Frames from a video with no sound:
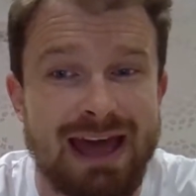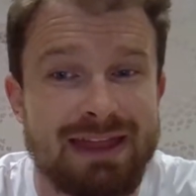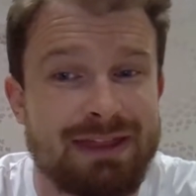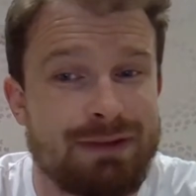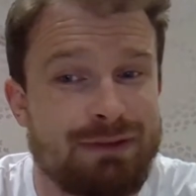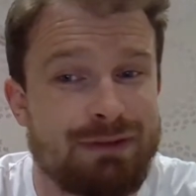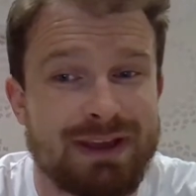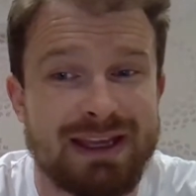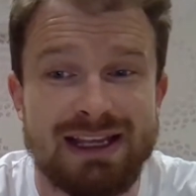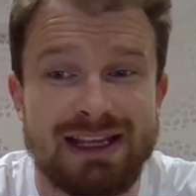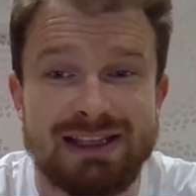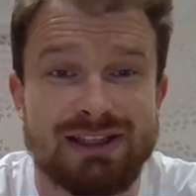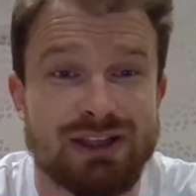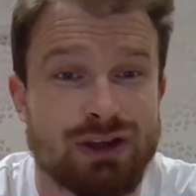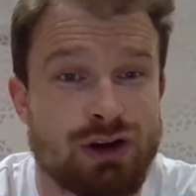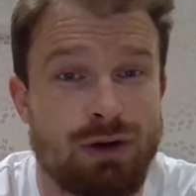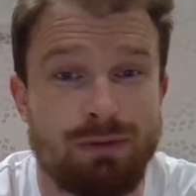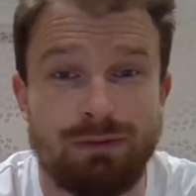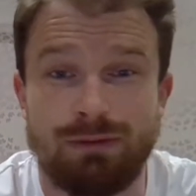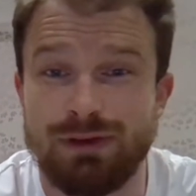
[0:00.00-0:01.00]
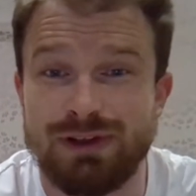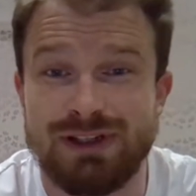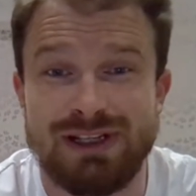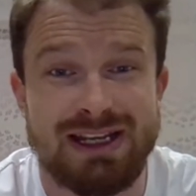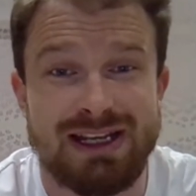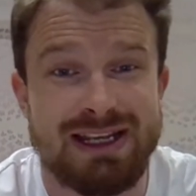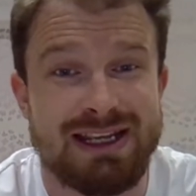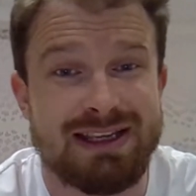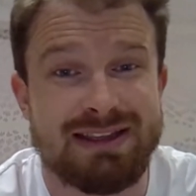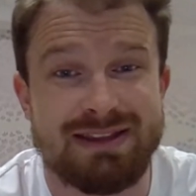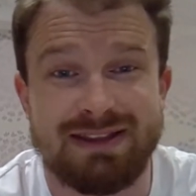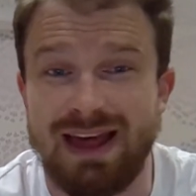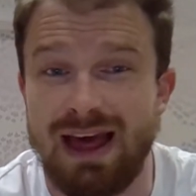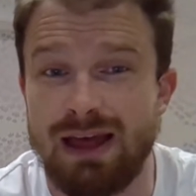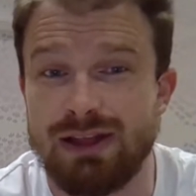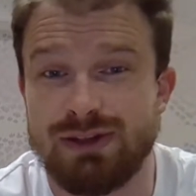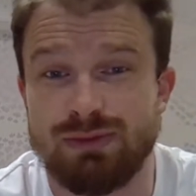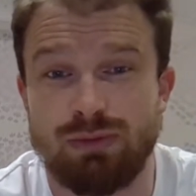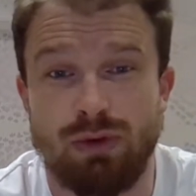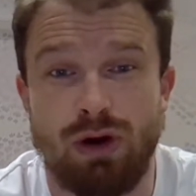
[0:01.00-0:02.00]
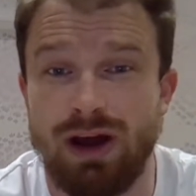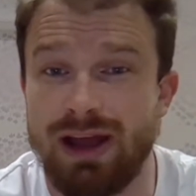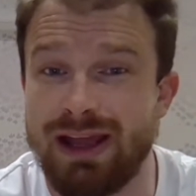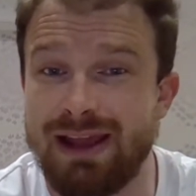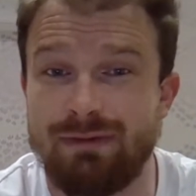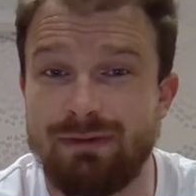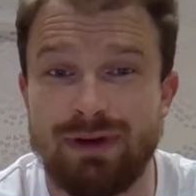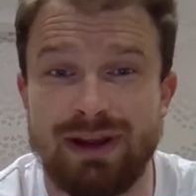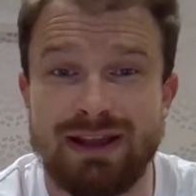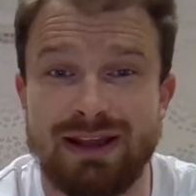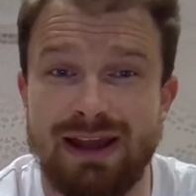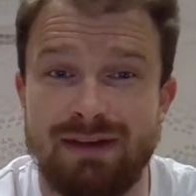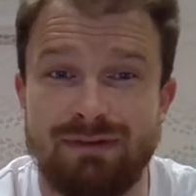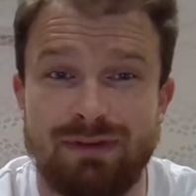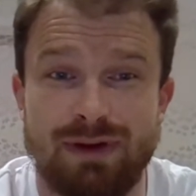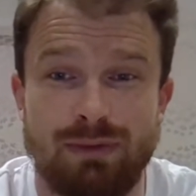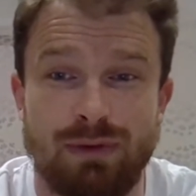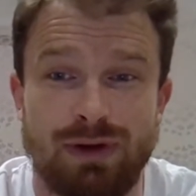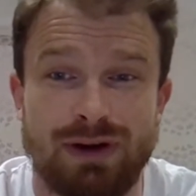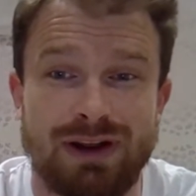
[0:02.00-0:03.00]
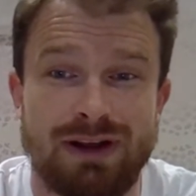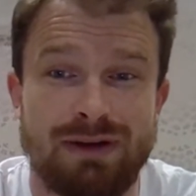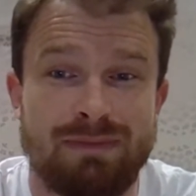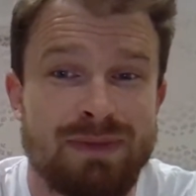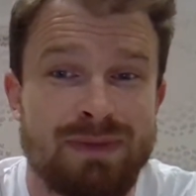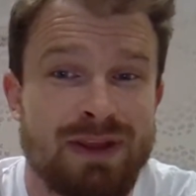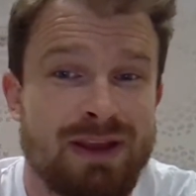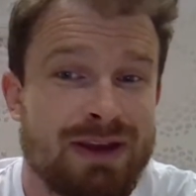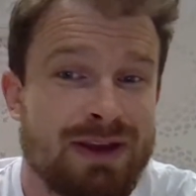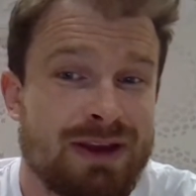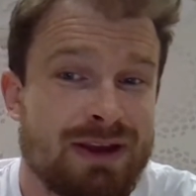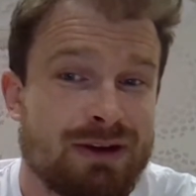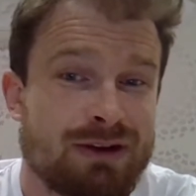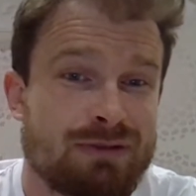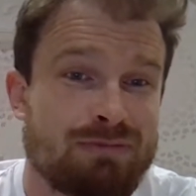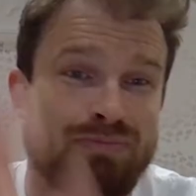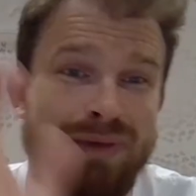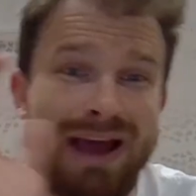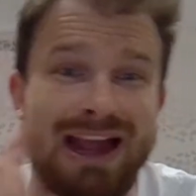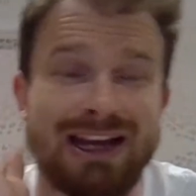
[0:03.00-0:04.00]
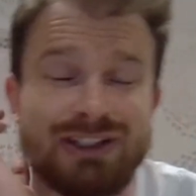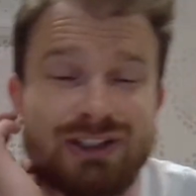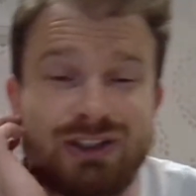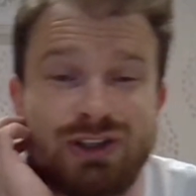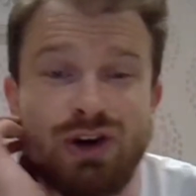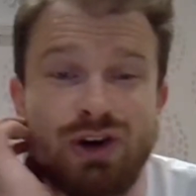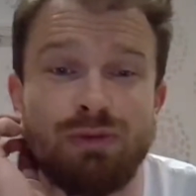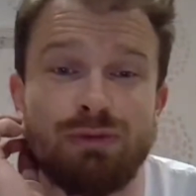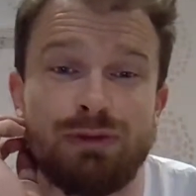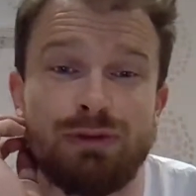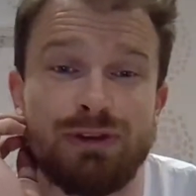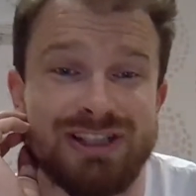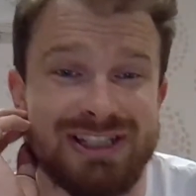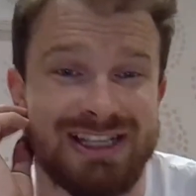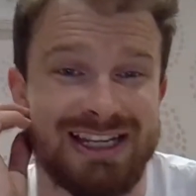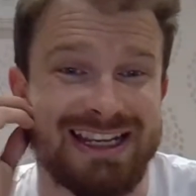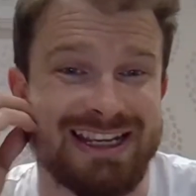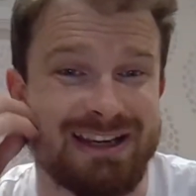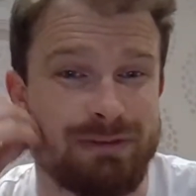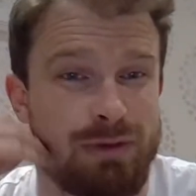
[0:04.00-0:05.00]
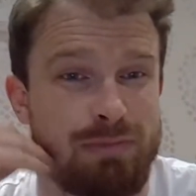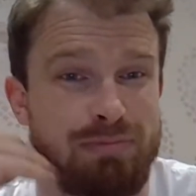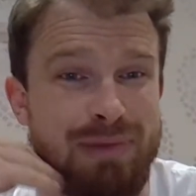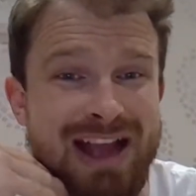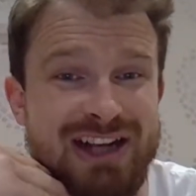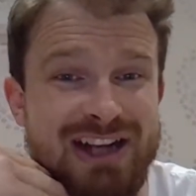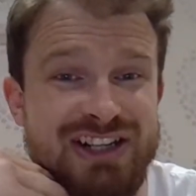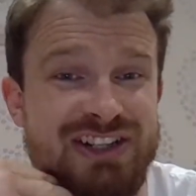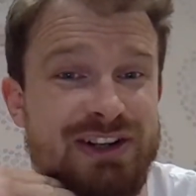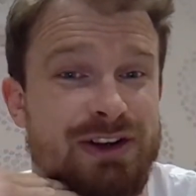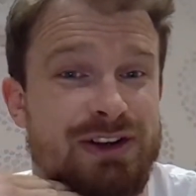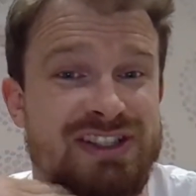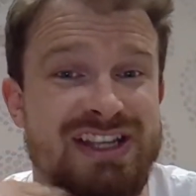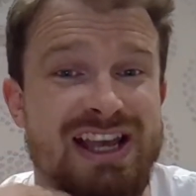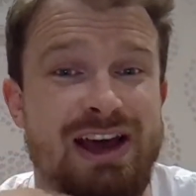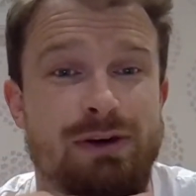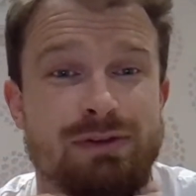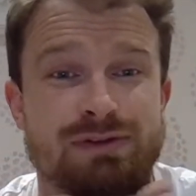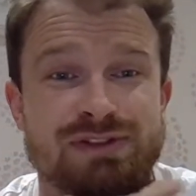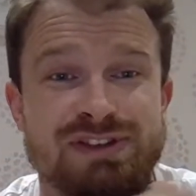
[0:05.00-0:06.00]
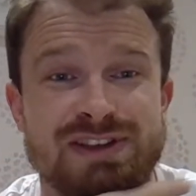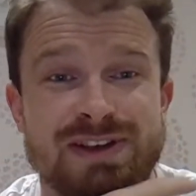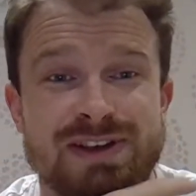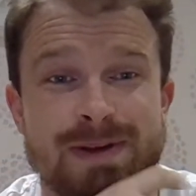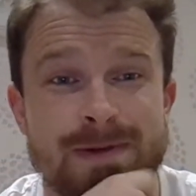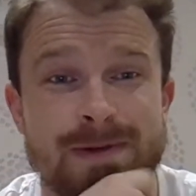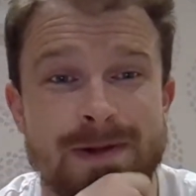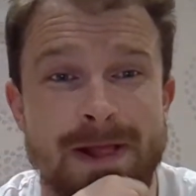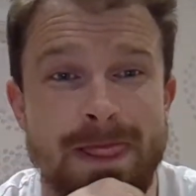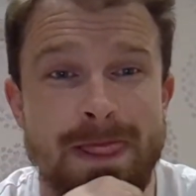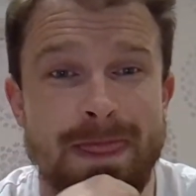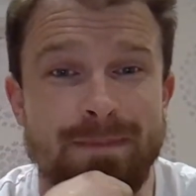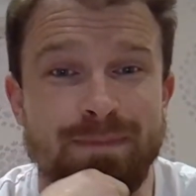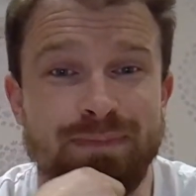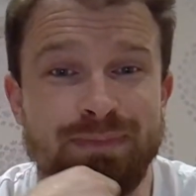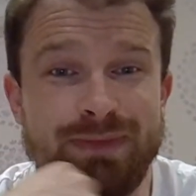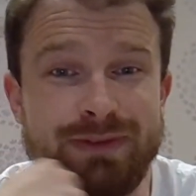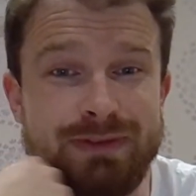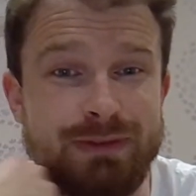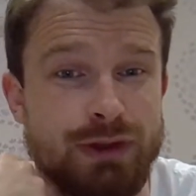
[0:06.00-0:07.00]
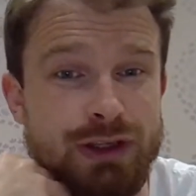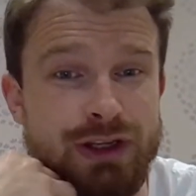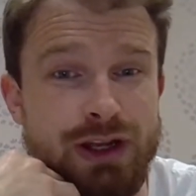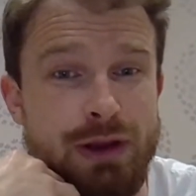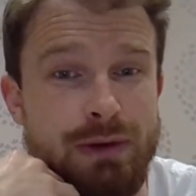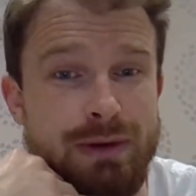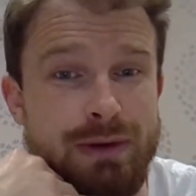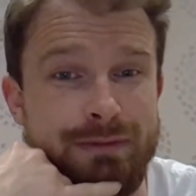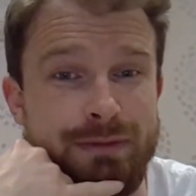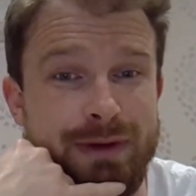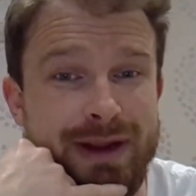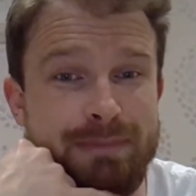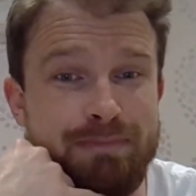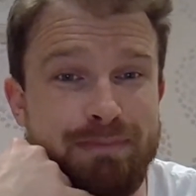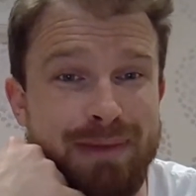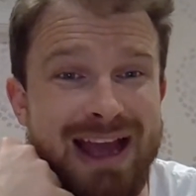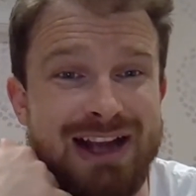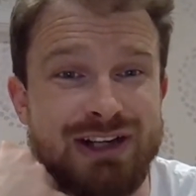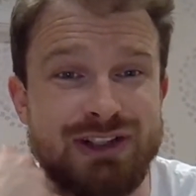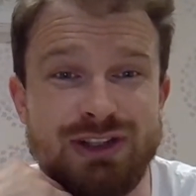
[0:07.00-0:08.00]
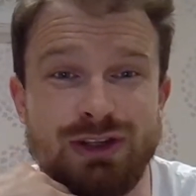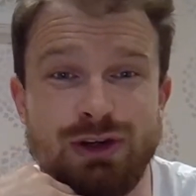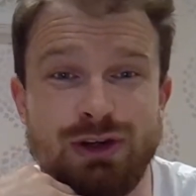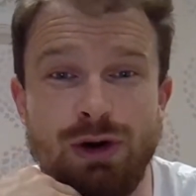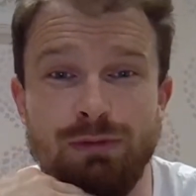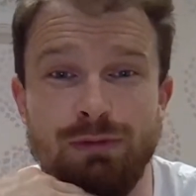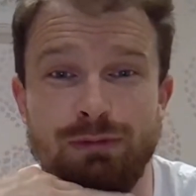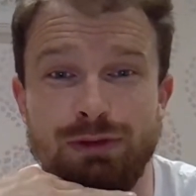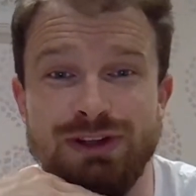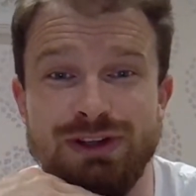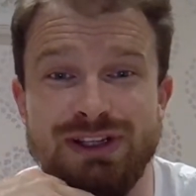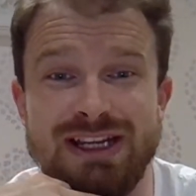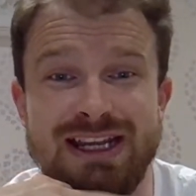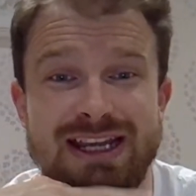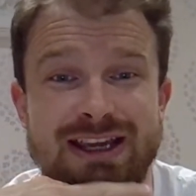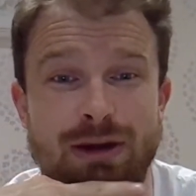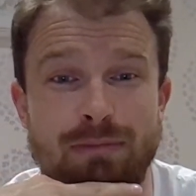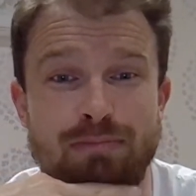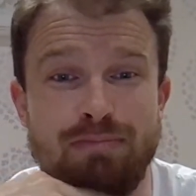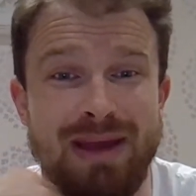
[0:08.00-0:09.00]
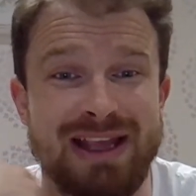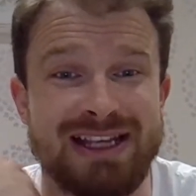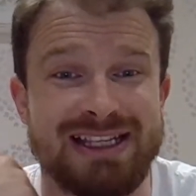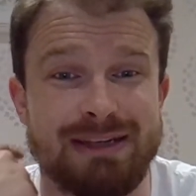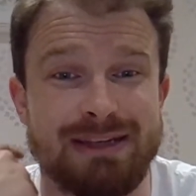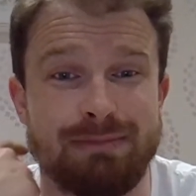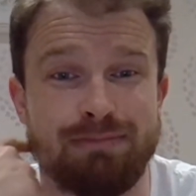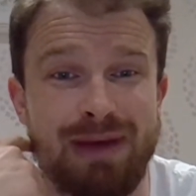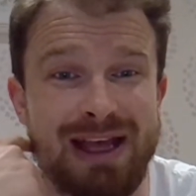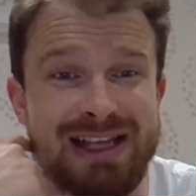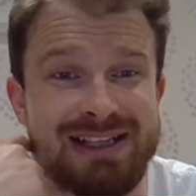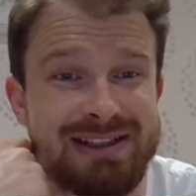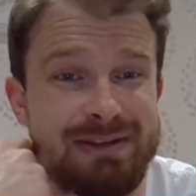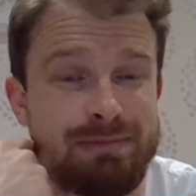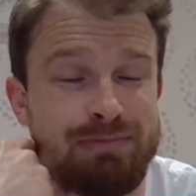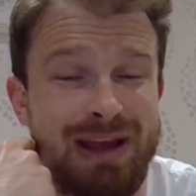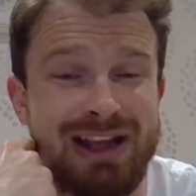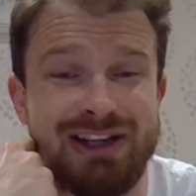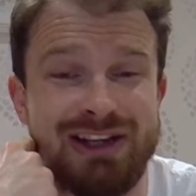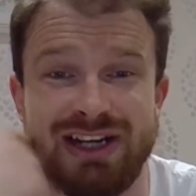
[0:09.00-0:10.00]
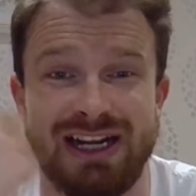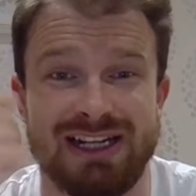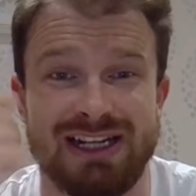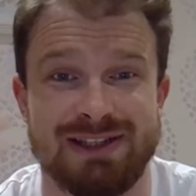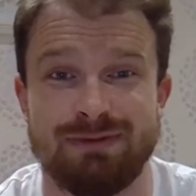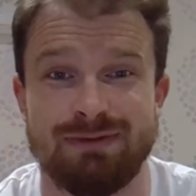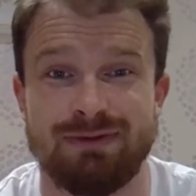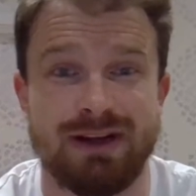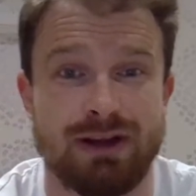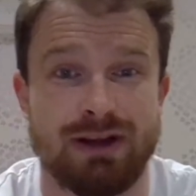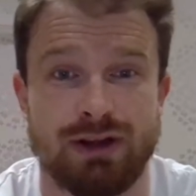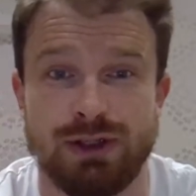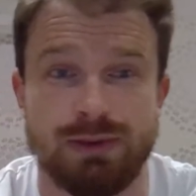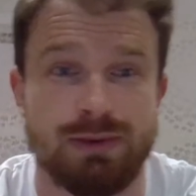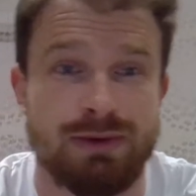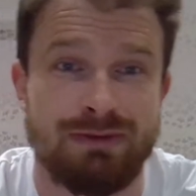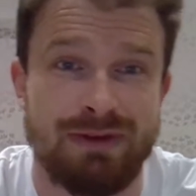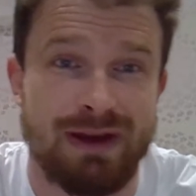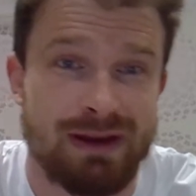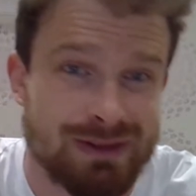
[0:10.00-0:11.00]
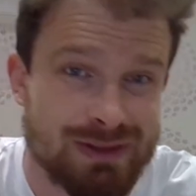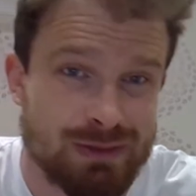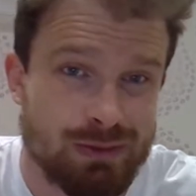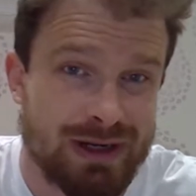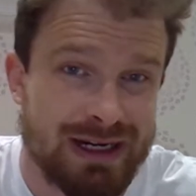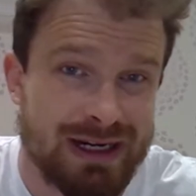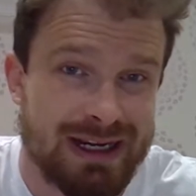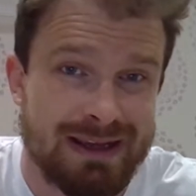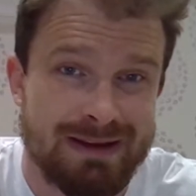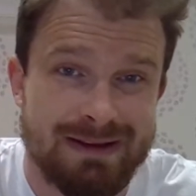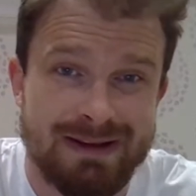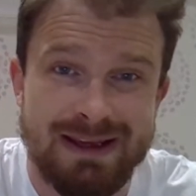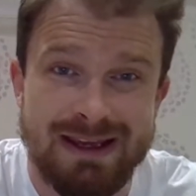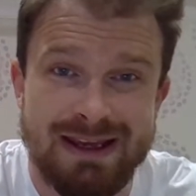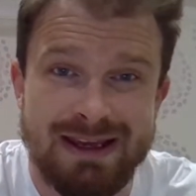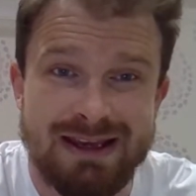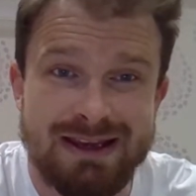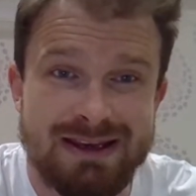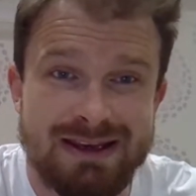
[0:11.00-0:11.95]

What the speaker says: Yeah, and the thing is, the Conference League. That's why if we want to bash the Conference League, we're bashing ourselves. If we bash the Conference League, I'm basically bashing Aston Villa because we failed to win it.